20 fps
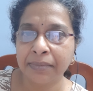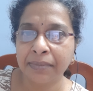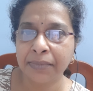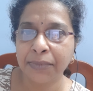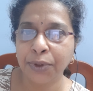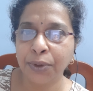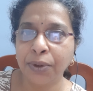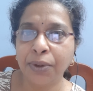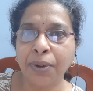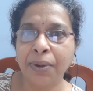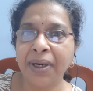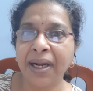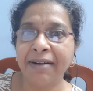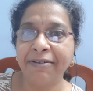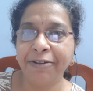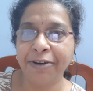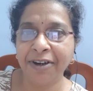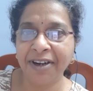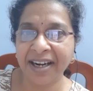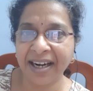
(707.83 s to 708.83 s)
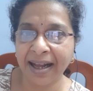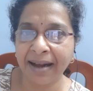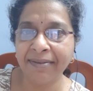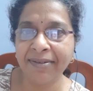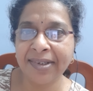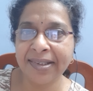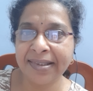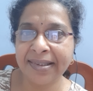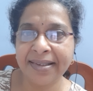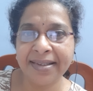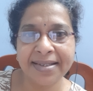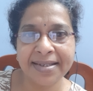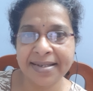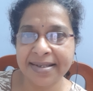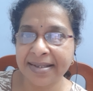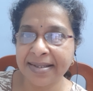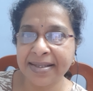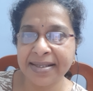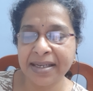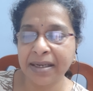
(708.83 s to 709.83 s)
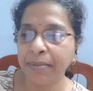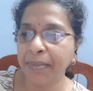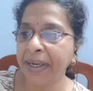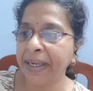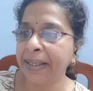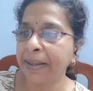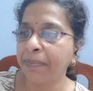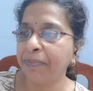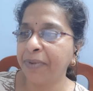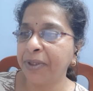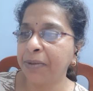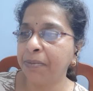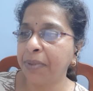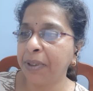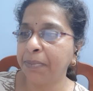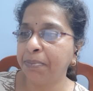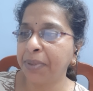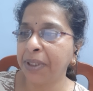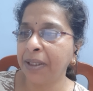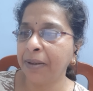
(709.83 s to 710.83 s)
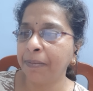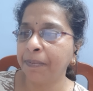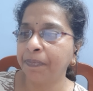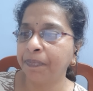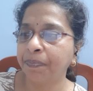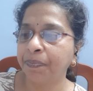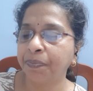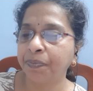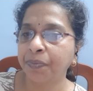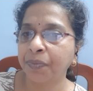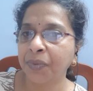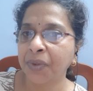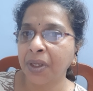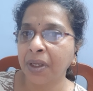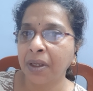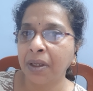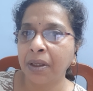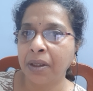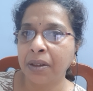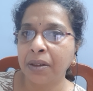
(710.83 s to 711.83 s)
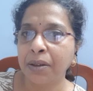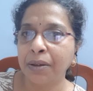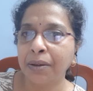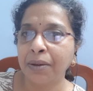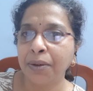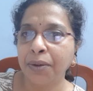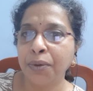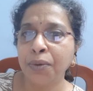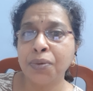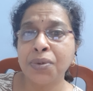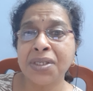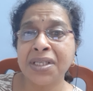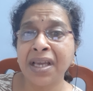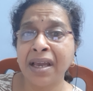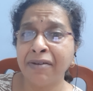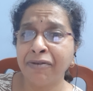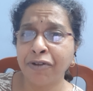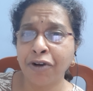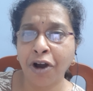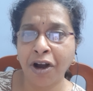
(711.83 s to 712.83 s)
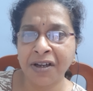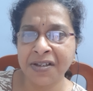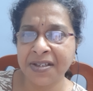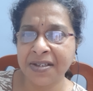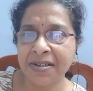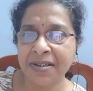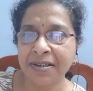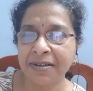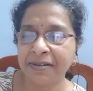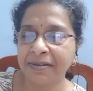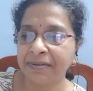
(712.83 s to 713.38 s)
You don't have to travel the distance and meet up with people. You save cost.